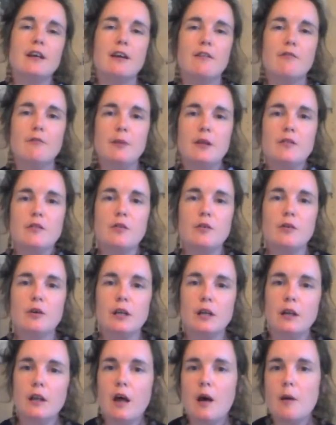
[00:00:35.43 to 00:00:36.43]
I've been
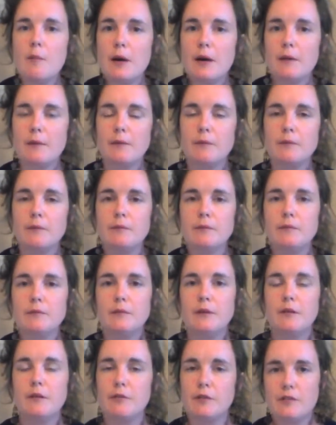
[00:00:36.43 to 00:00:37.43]
talking a lot about
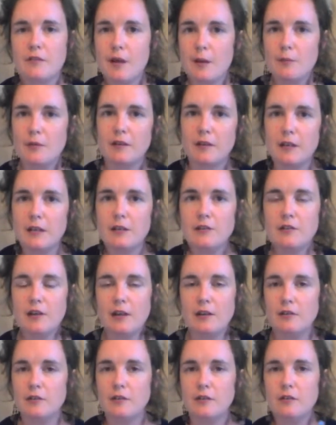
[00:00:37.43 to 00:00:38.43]
different types of key
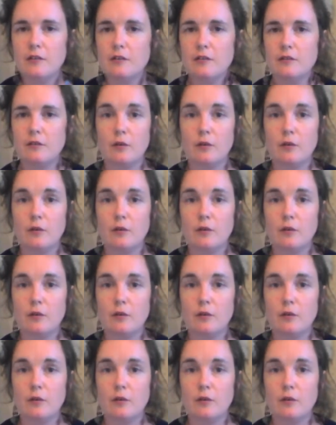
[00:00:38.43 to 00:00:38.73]
changes,